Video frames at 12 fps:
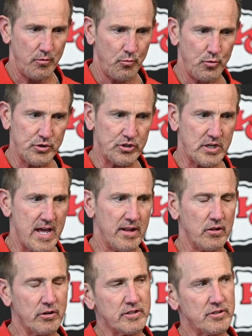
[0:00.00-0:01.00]
we just kind of
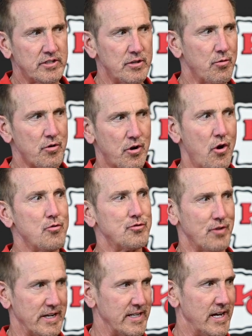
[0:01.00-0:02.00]
look and see where it goes
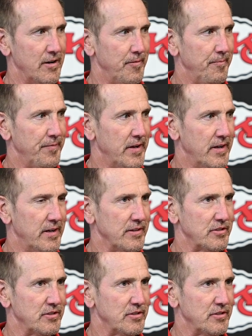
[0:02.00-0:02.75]
right now.